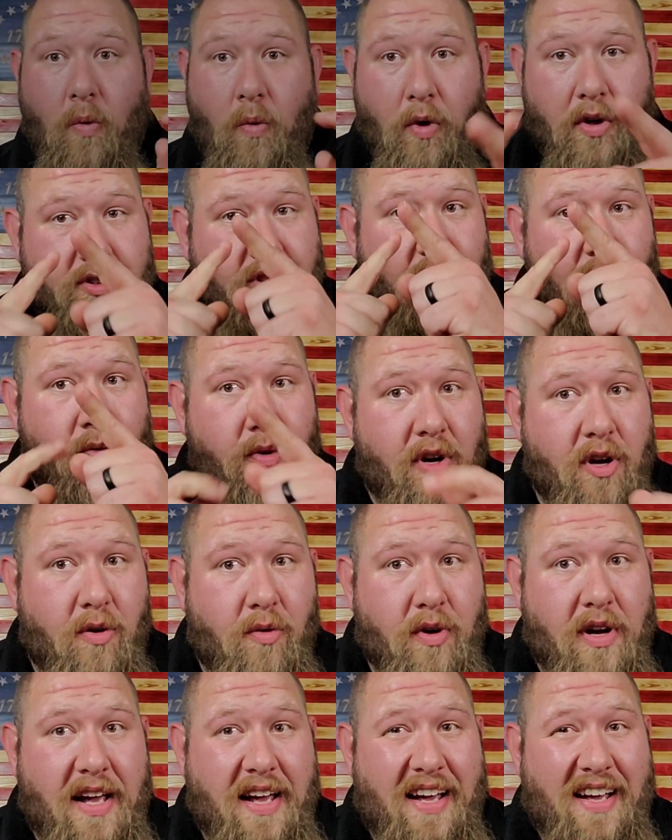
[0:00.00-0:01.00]
What's going
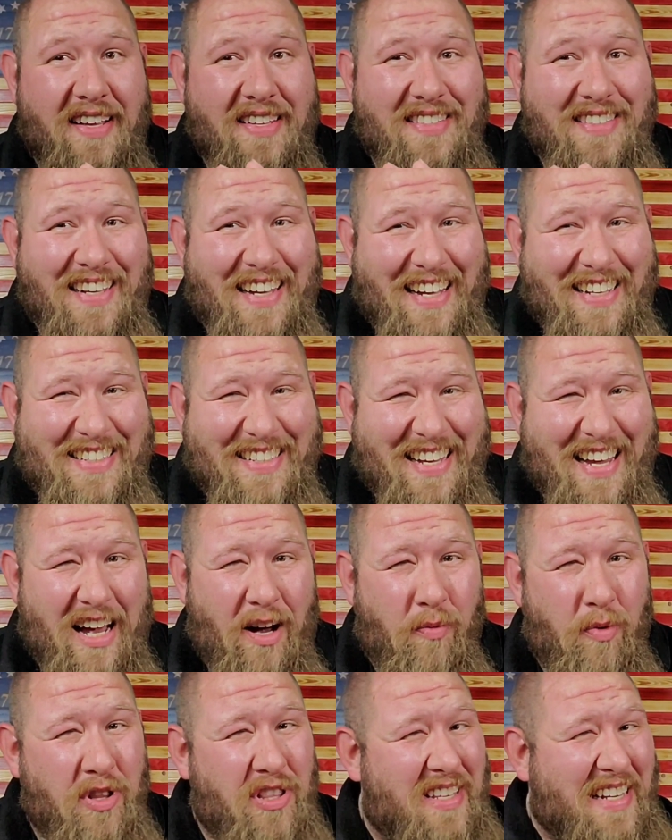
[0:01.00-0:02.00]
on, guys? It's
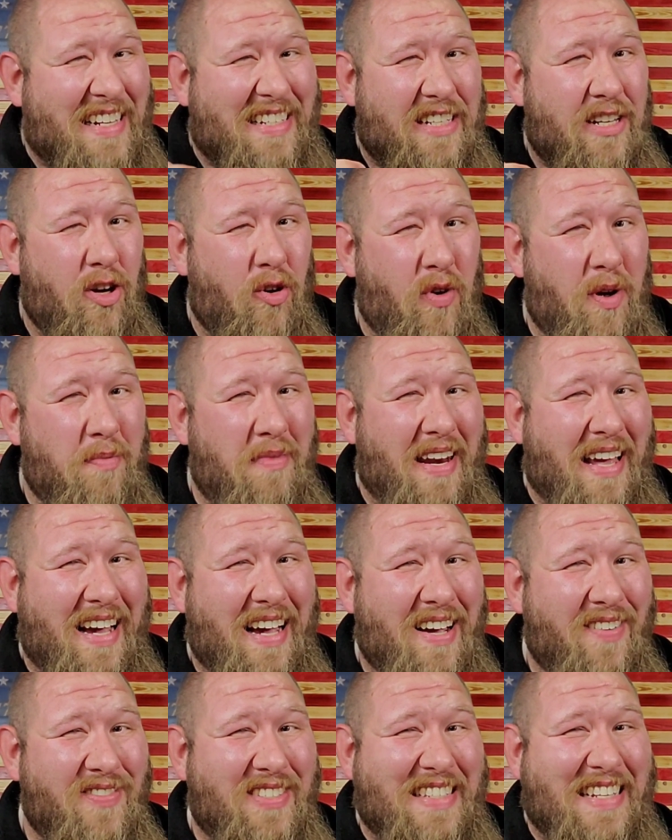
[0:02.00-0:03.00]
Kyle with DTOM
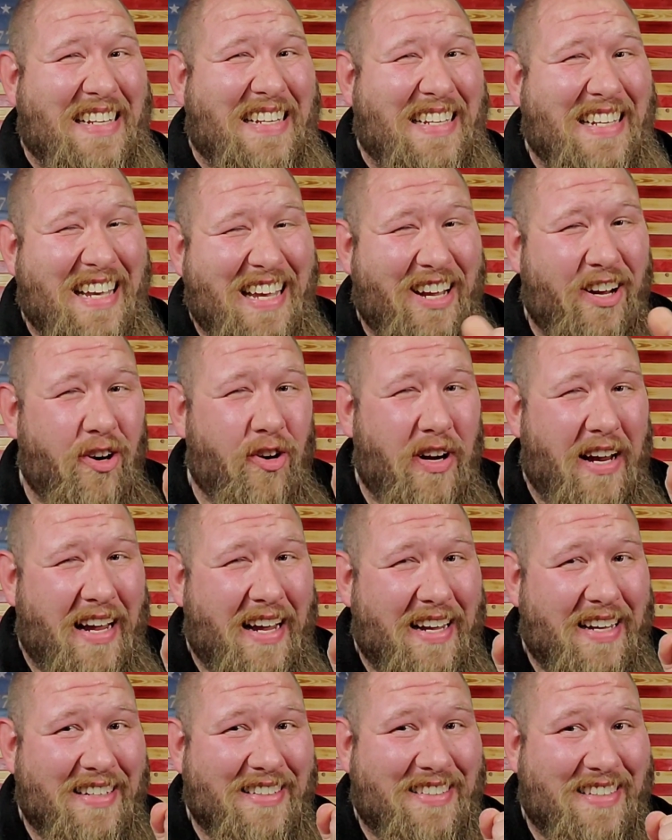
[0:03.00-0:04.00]
Knives and Gear,
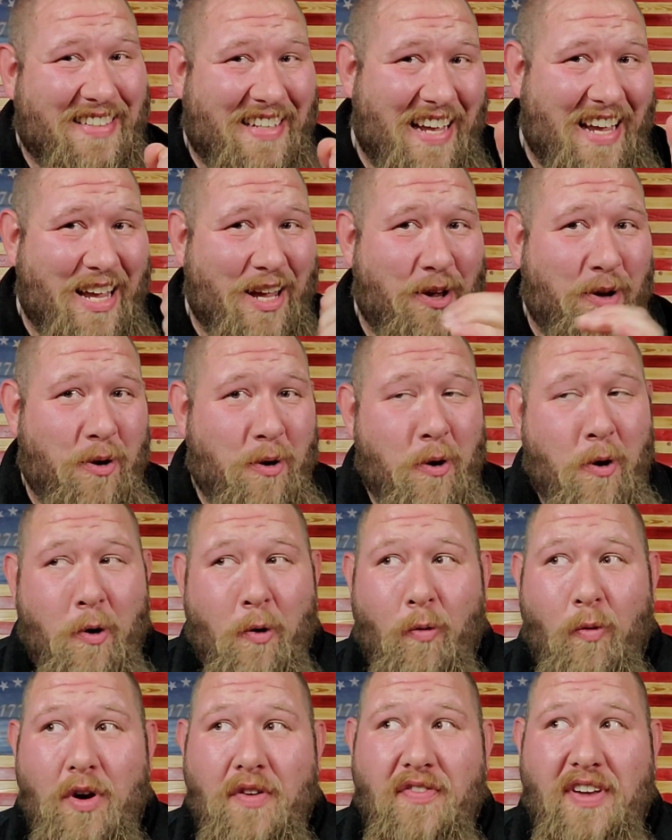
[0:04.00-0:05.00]
and today
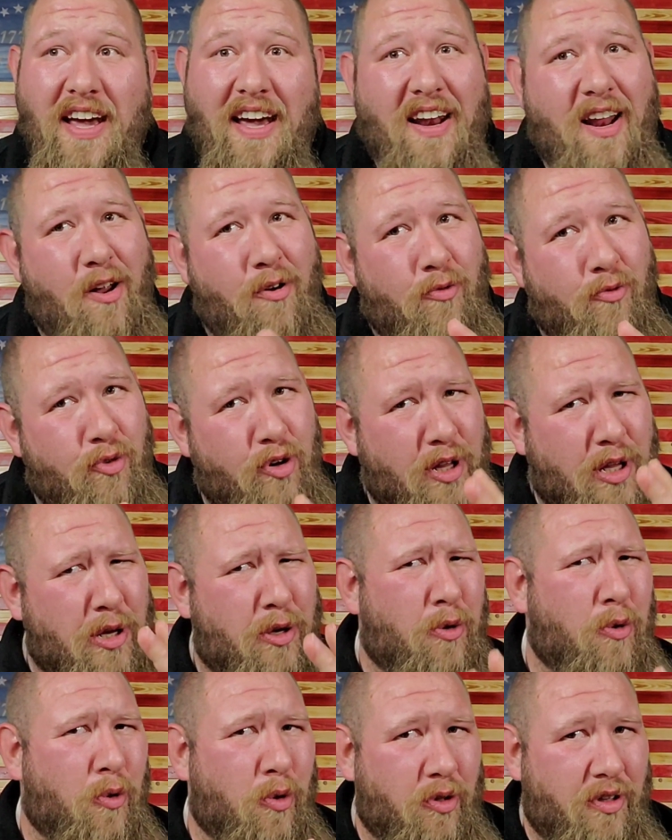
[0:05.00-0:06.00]
we've got a
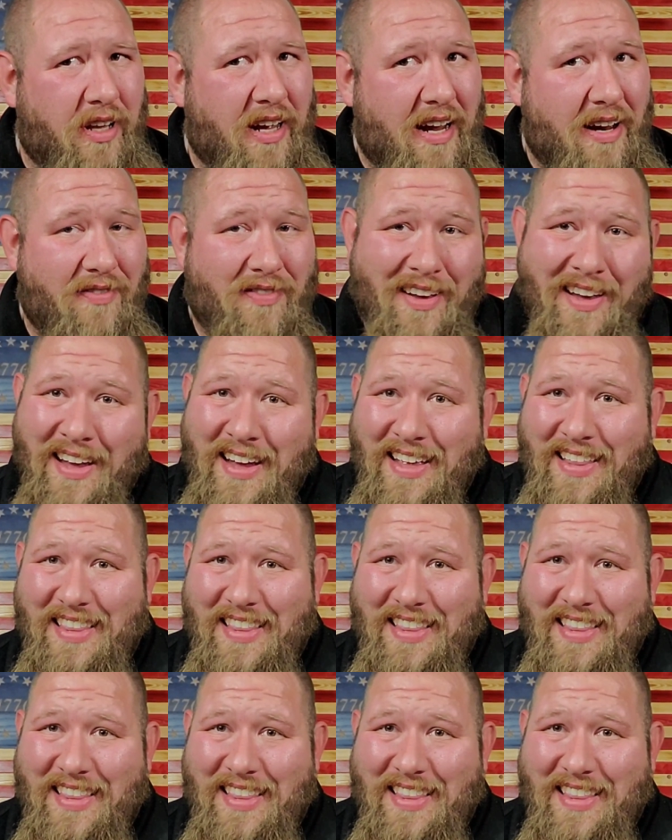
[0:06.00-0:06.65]
really cool knife